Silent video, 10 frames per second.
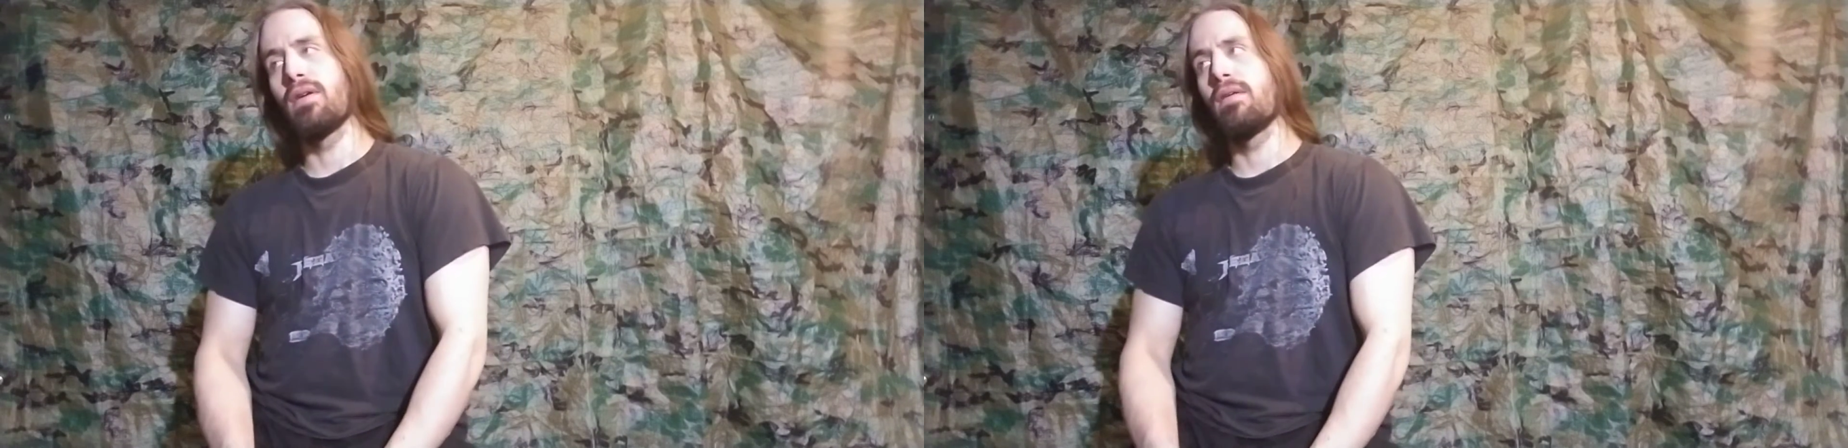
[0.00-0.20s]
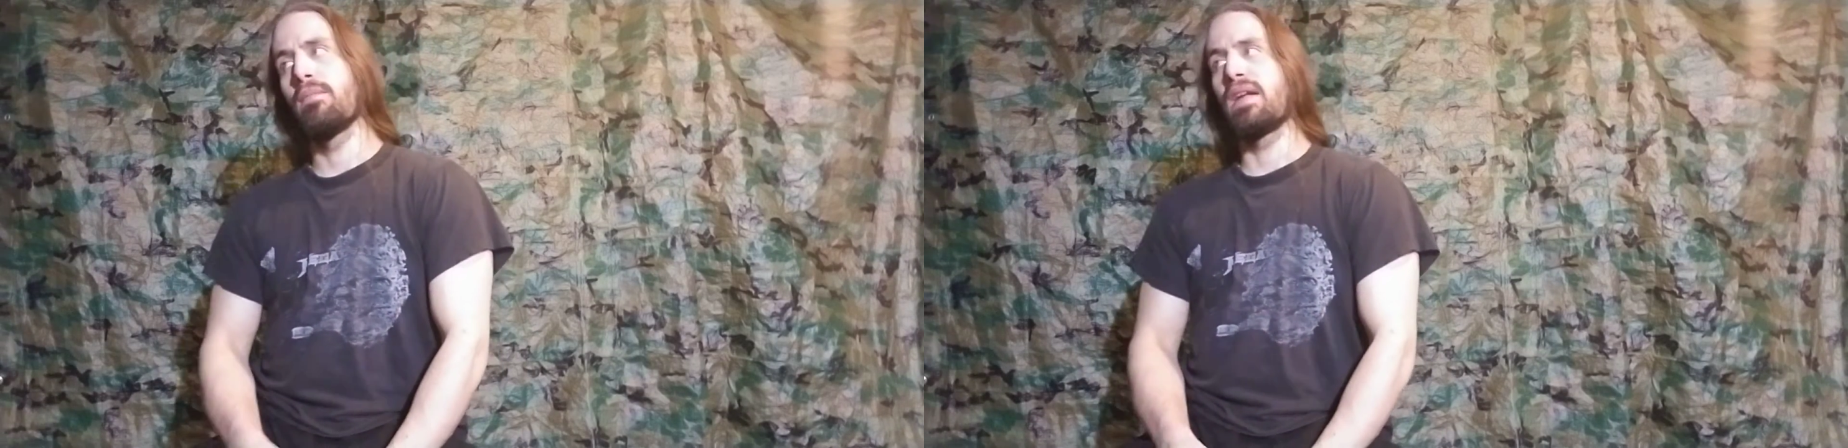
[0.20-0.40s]

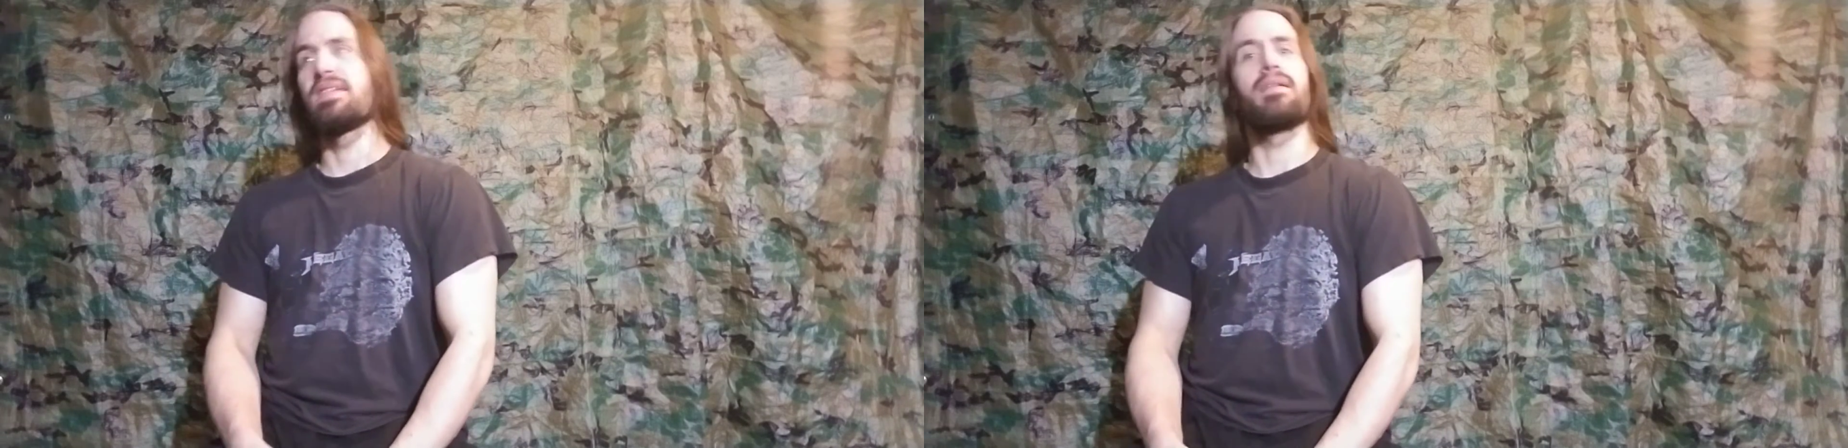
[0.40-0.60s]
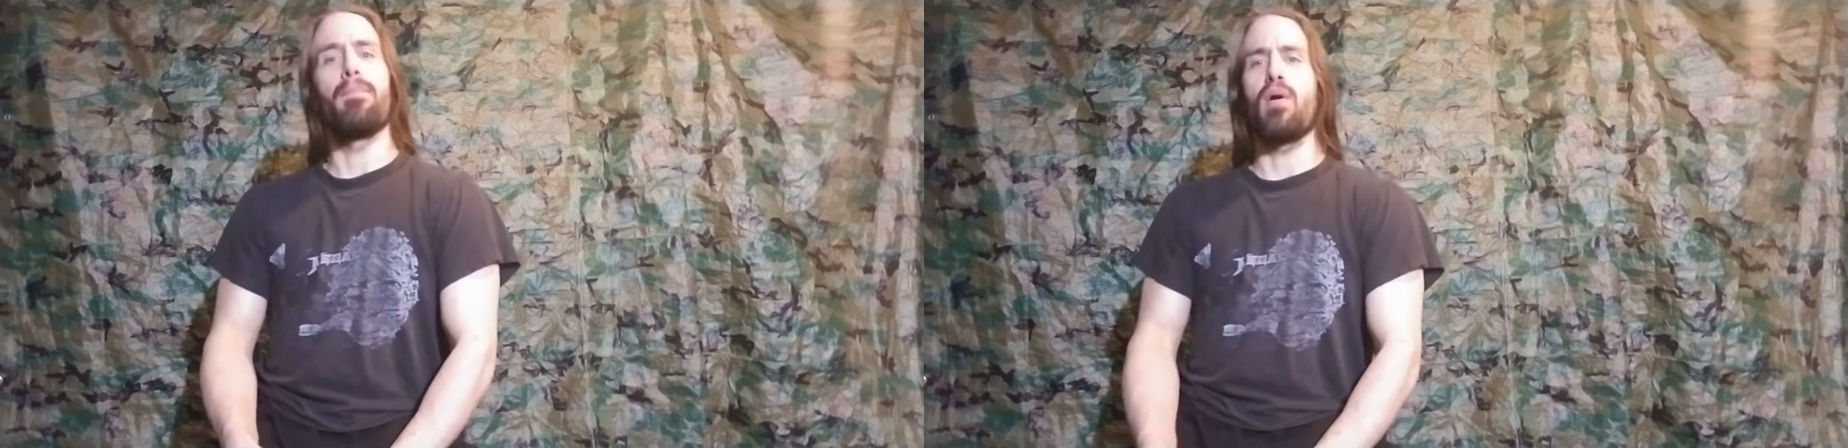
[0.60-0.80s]
but as
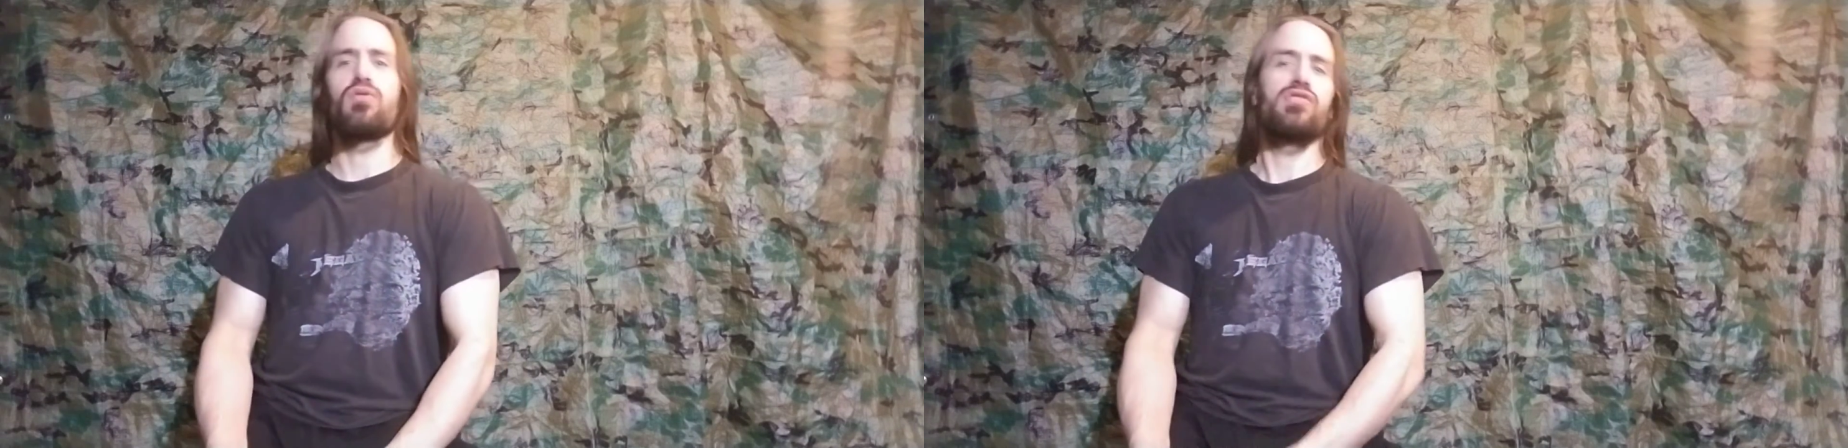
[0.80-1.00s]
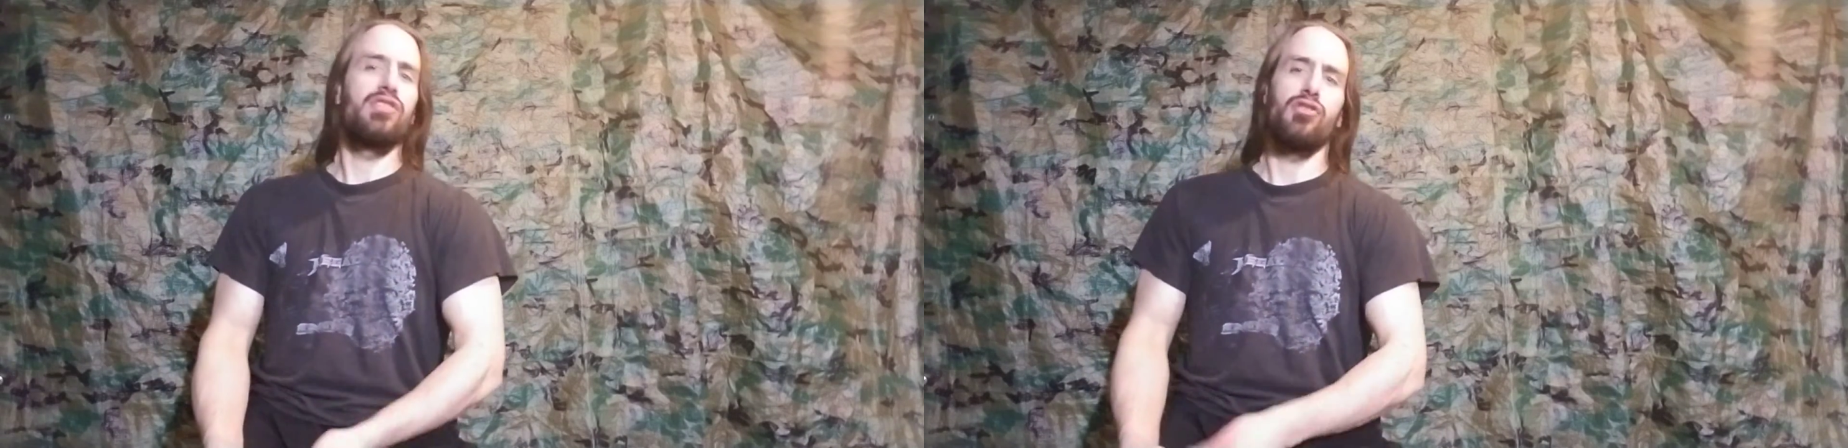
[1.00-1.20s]
a
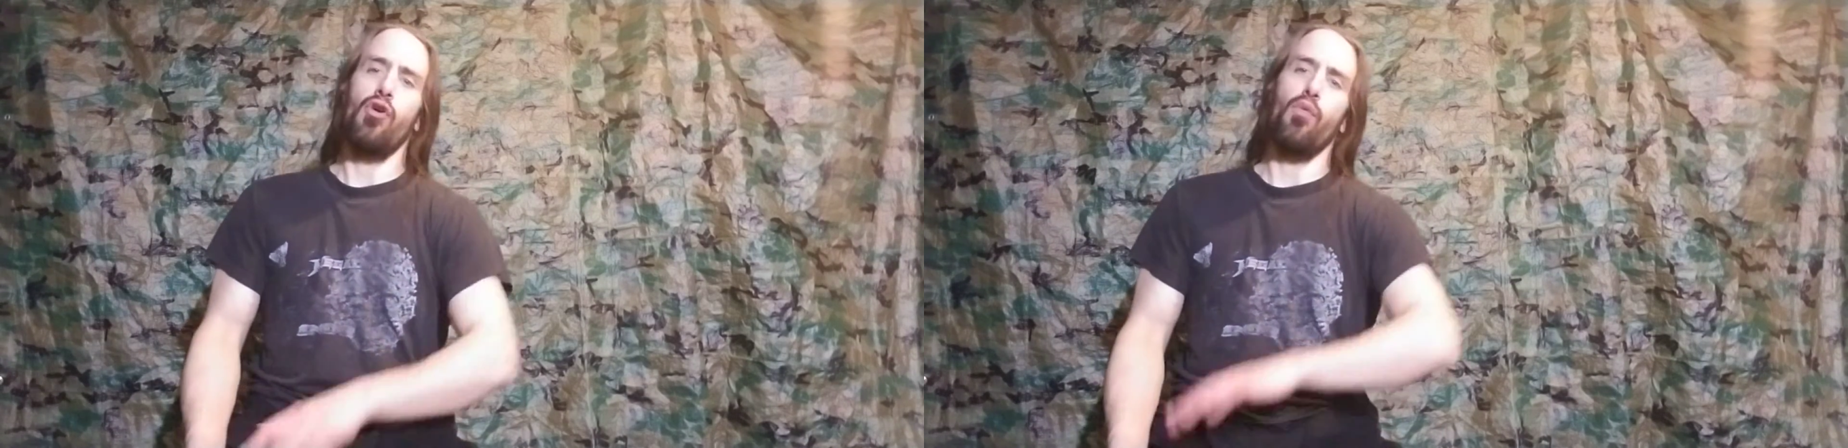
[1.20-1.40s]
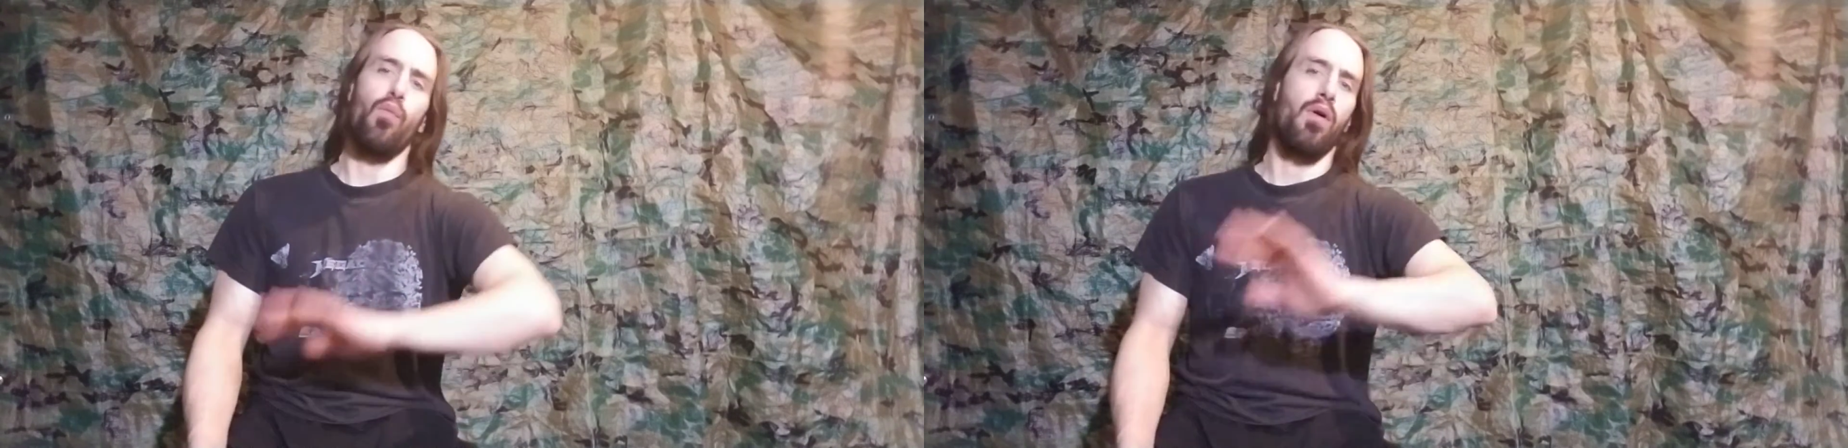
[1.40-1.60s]
person, no
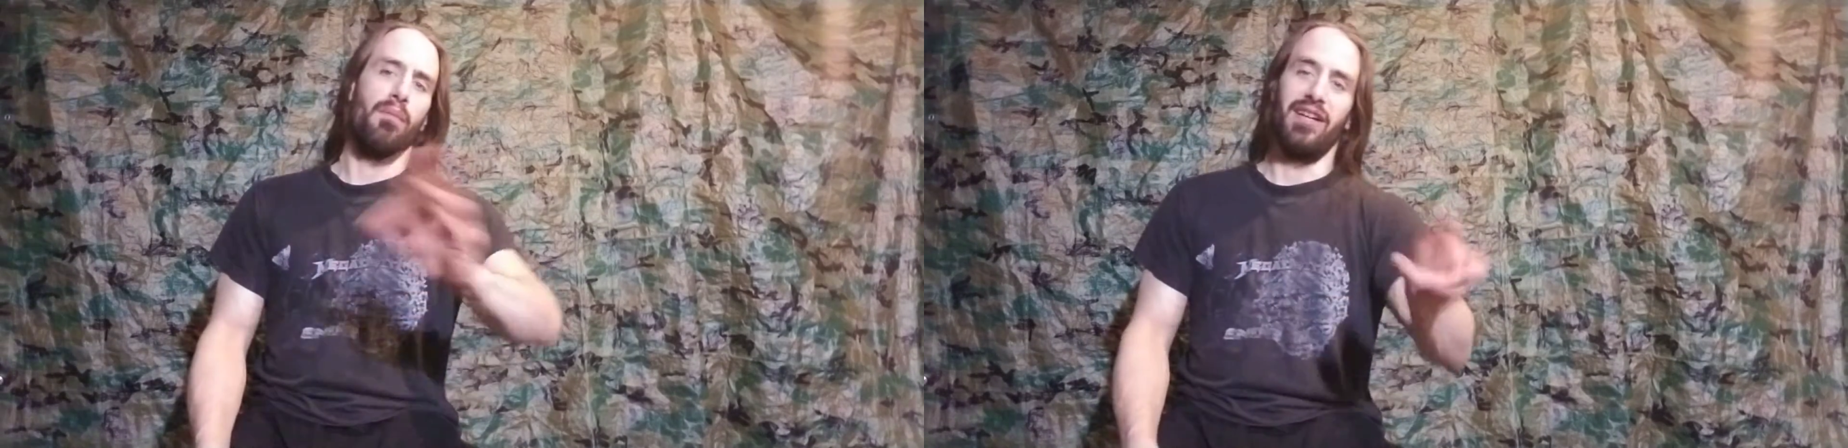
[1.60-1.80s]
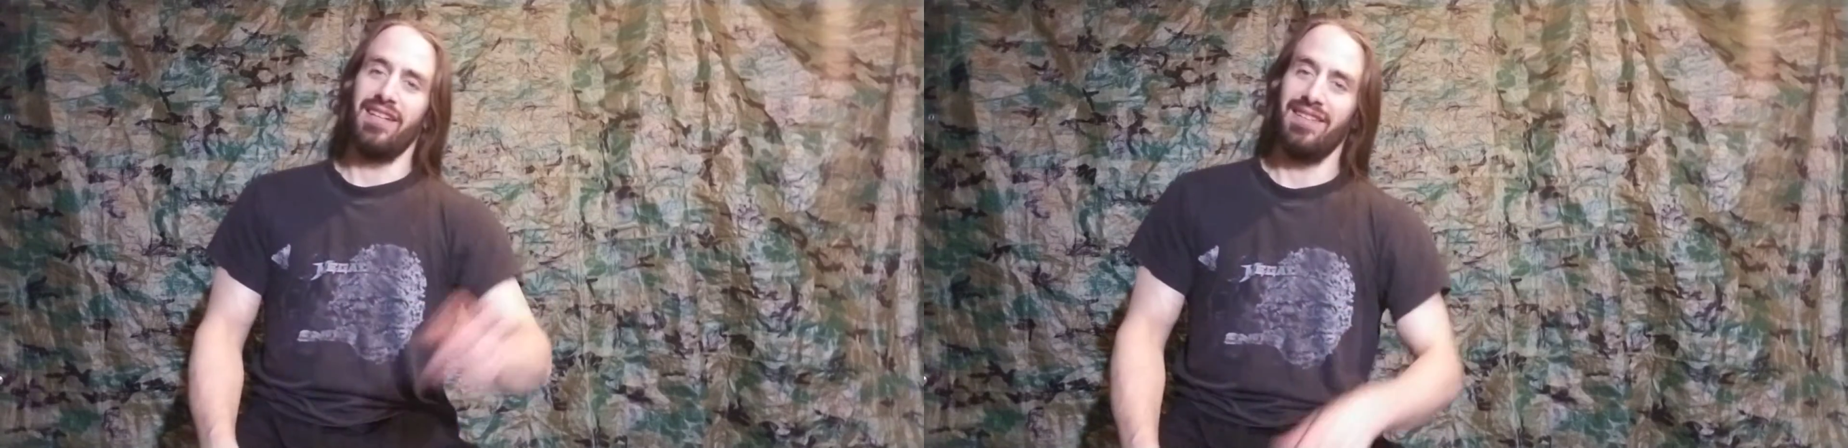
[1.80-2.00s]

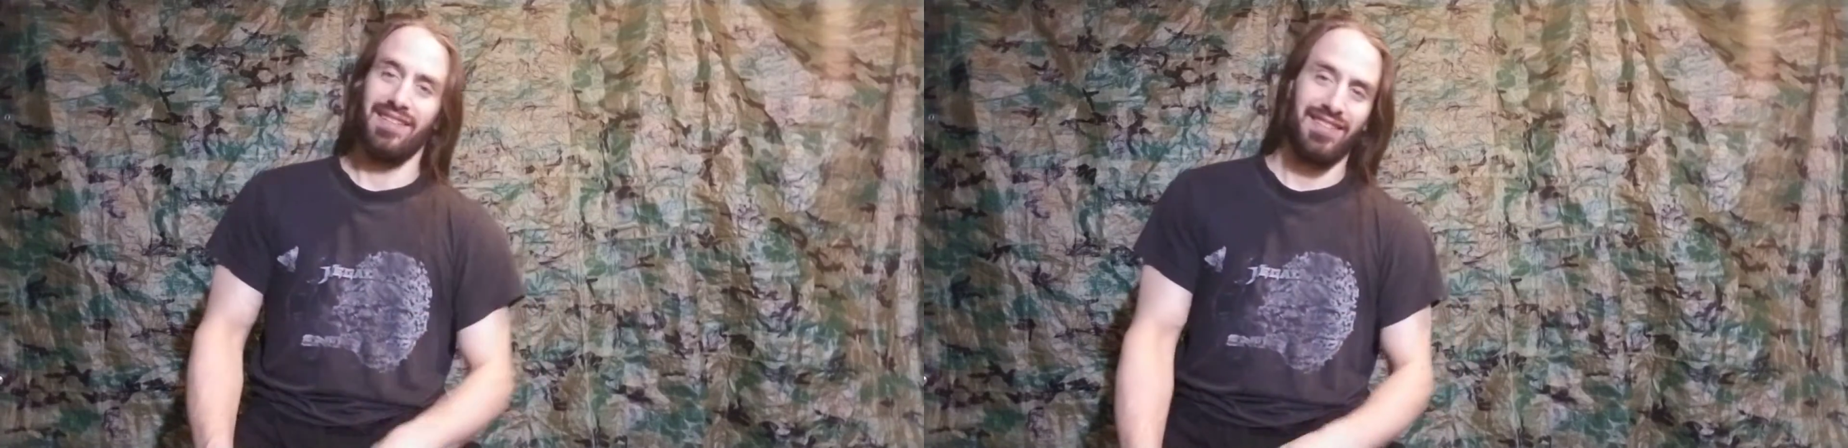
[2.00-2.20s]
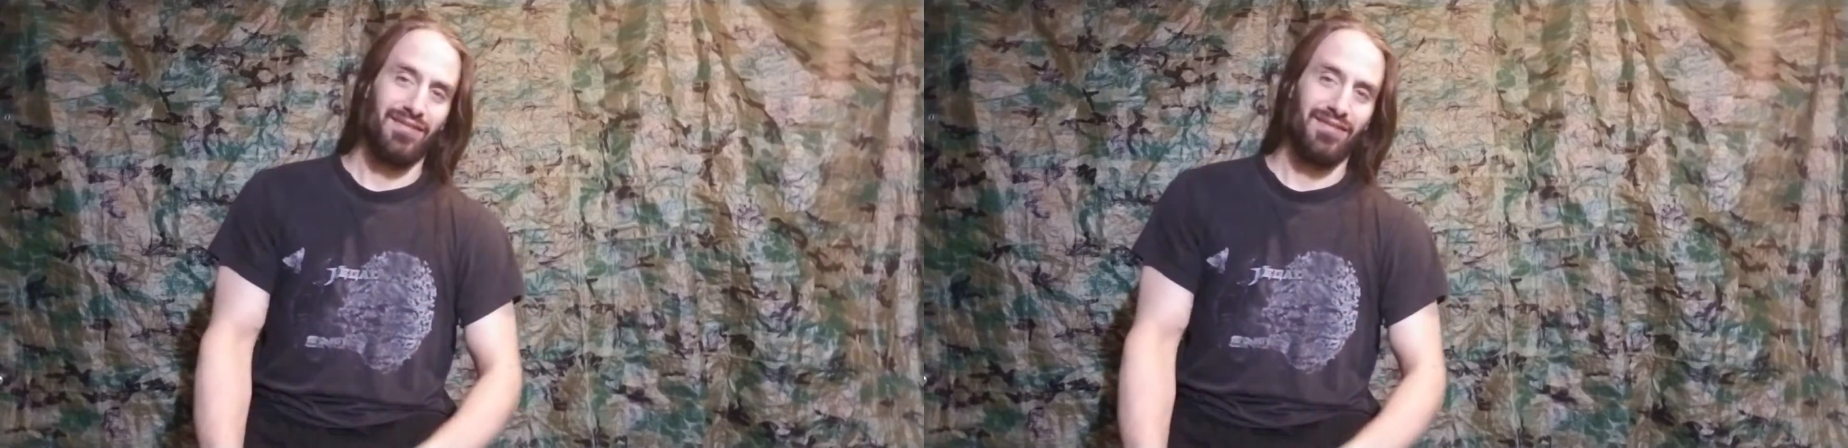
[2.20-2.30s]
woman